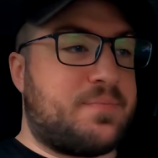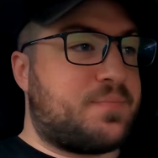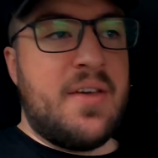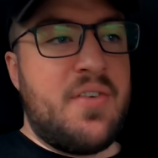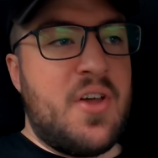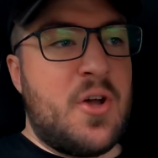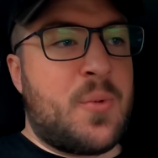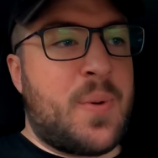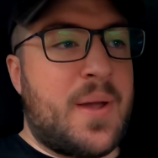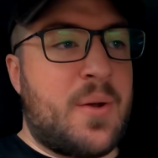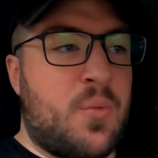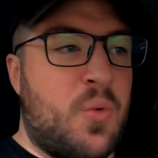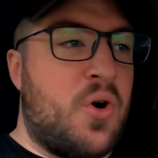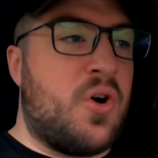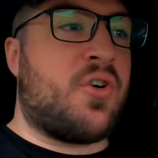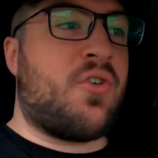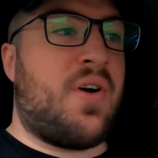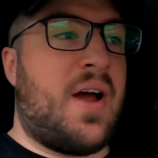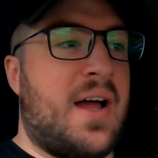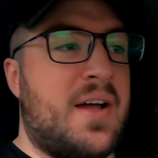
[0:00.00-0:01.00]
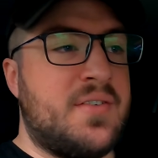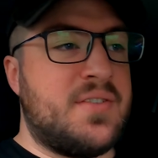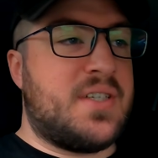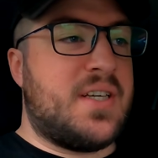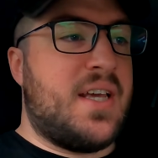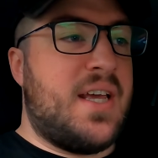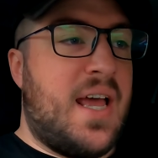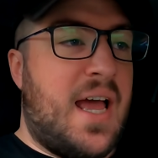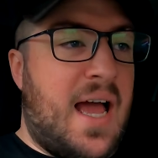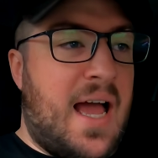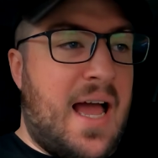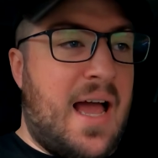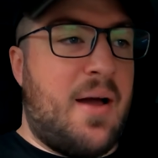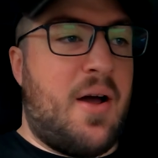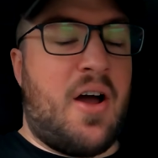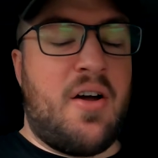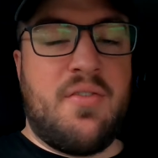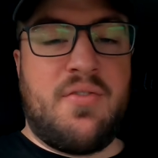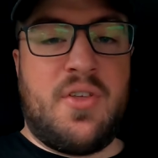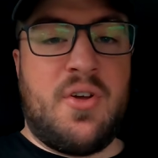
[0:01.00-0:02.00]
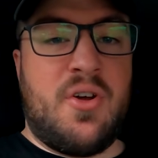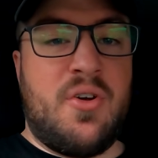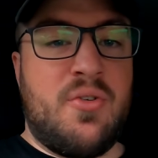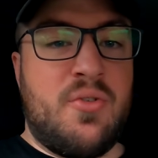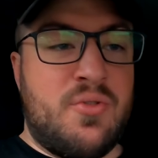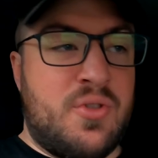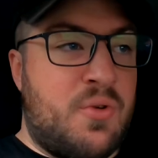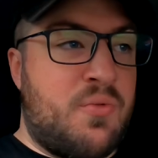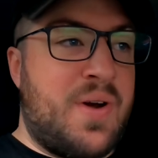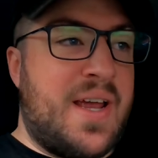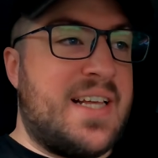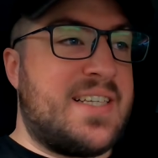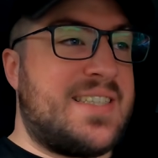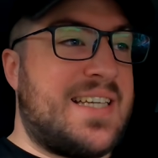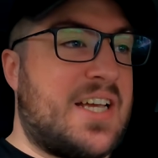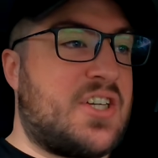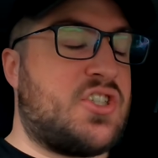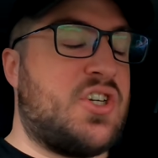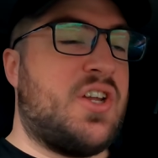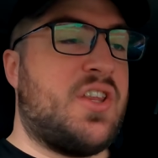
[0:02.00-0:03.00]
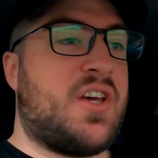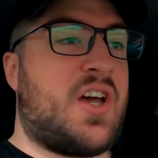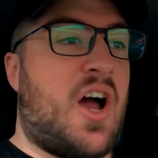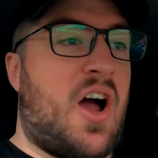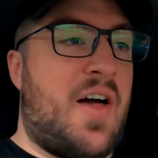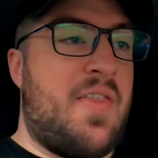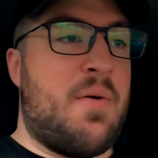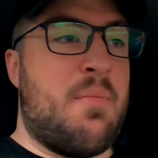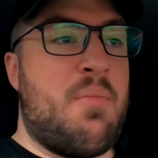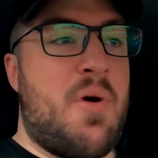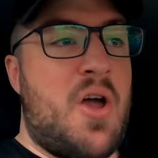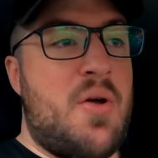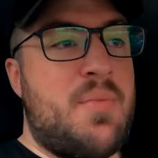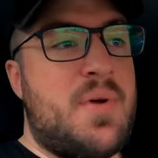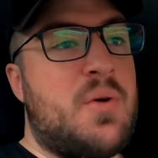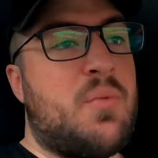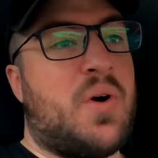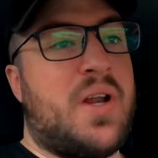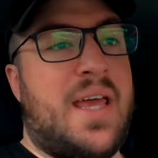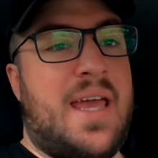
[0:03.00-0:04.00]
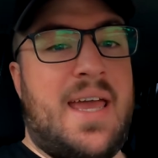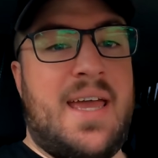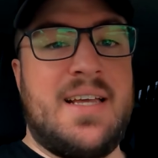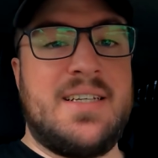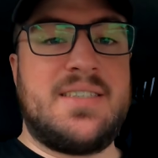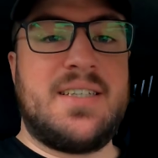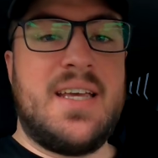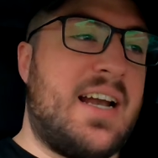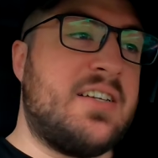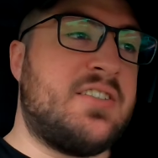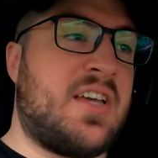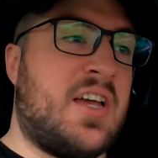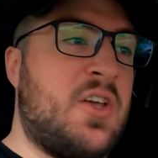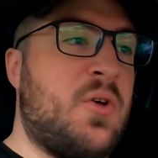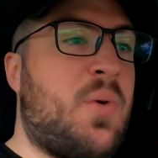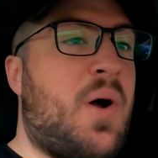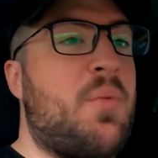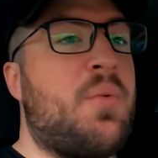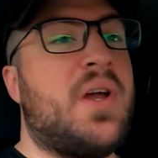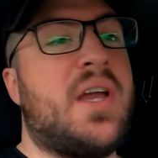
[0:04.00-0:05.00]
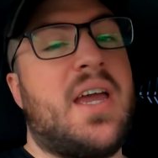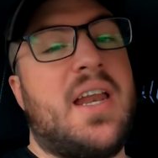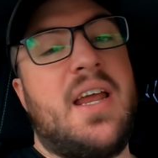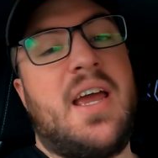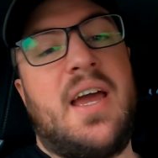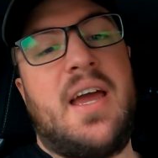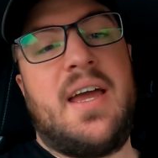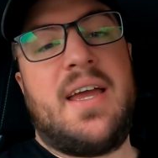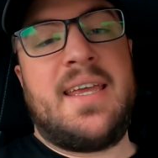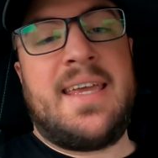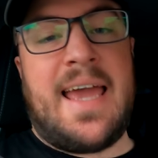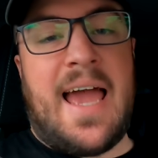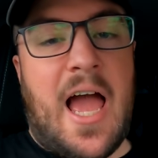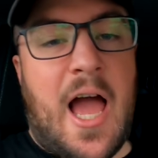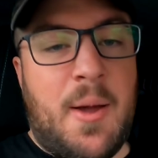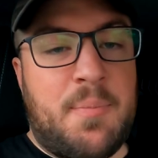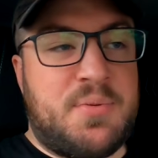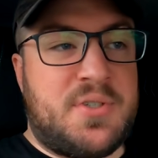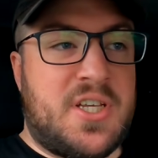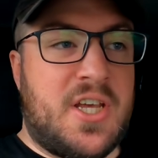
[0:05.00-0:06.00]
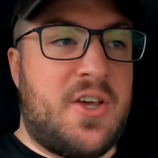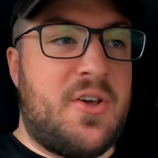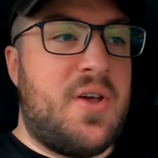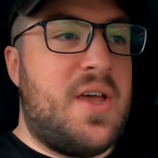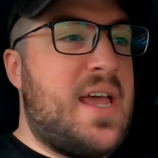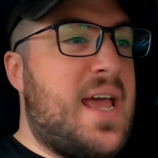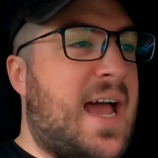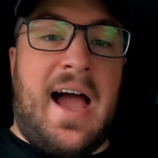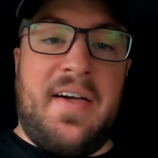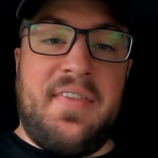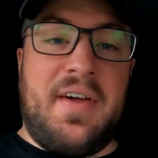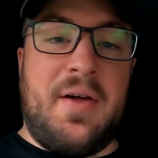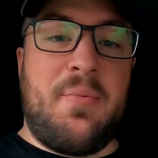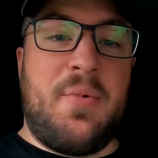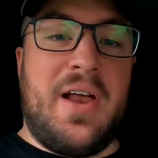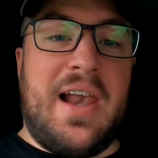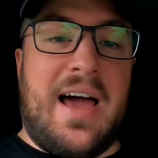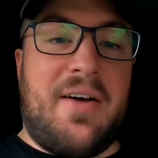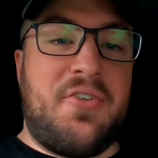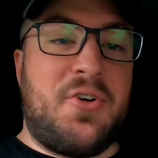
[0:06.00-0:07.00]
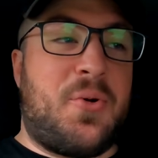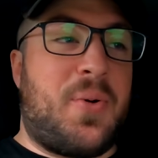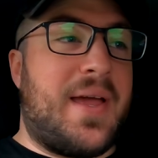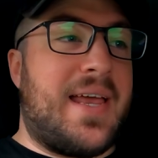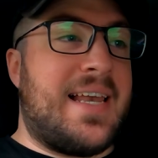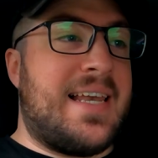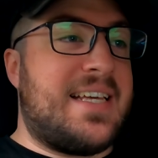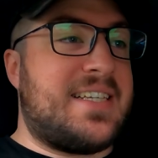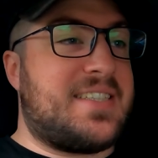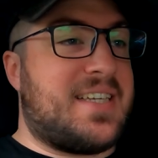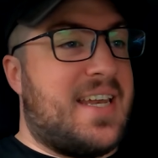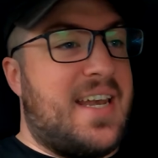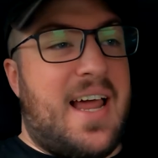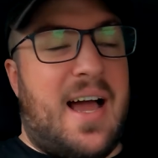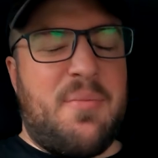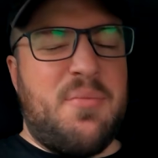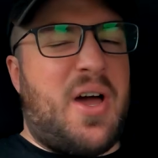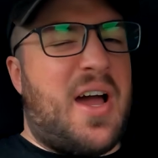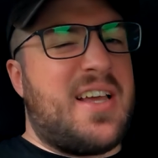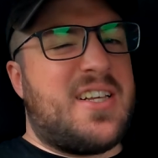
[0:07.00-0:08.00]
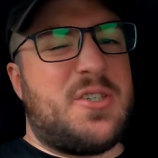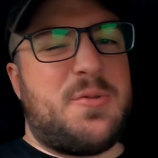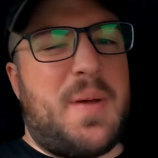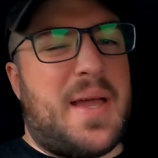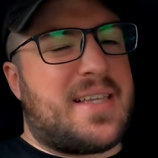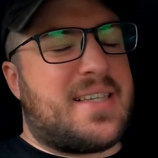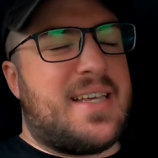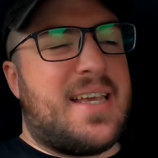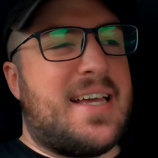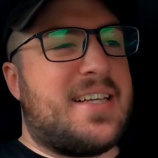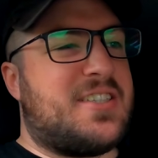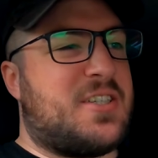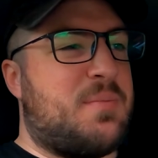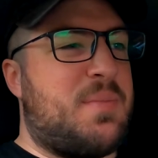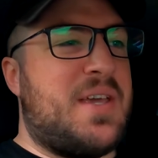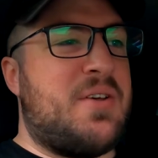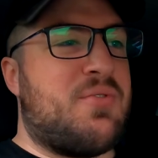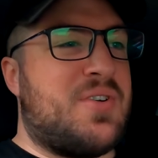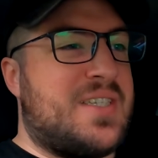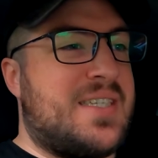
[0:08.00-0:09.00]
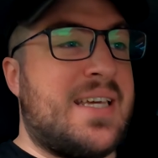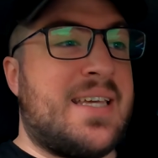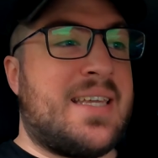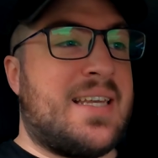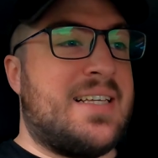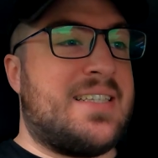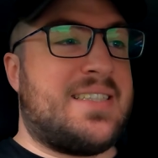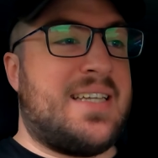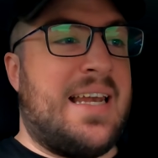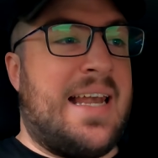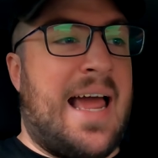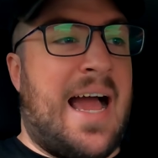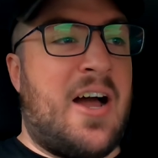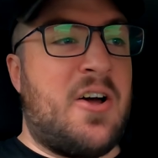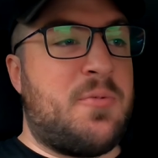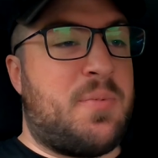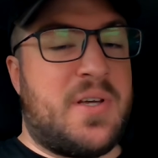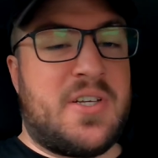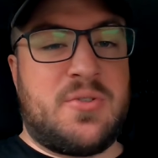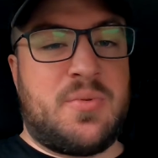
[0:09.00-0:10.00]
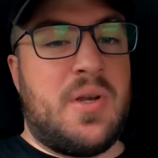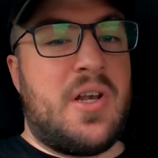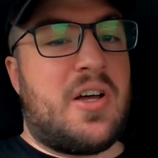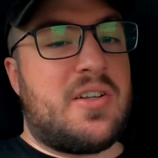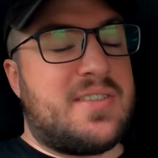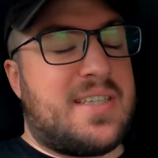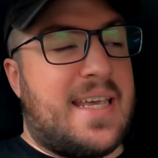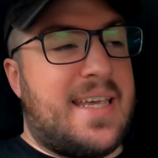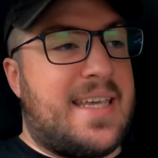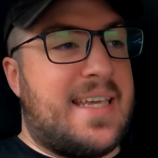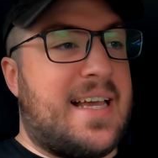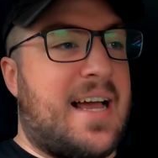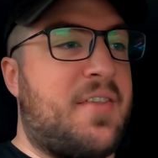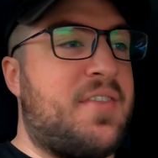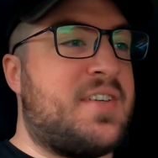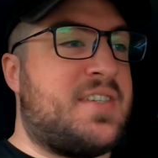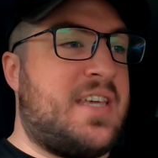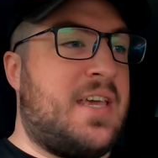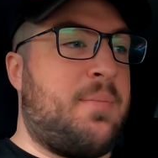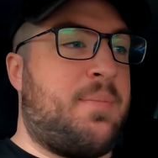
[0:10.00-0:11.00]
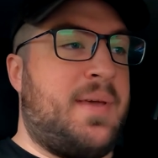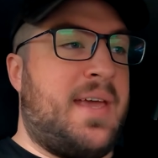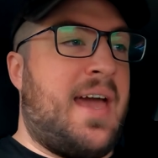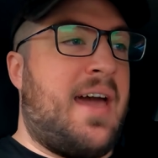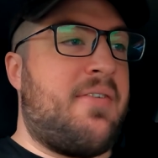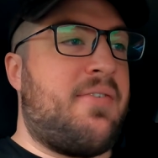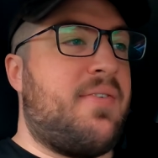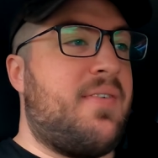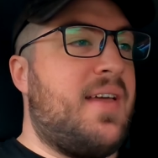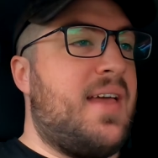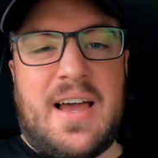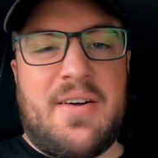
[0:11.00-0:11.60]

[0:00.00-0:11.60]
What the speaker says: I'll give you a quick walk around of the rear section of the car at the moment, what it is, and I'll tell you what we're going to get up to, and then we'll have a quick listen. I'm not expecting it to be ridiculously loud because we're not taking out the DPF.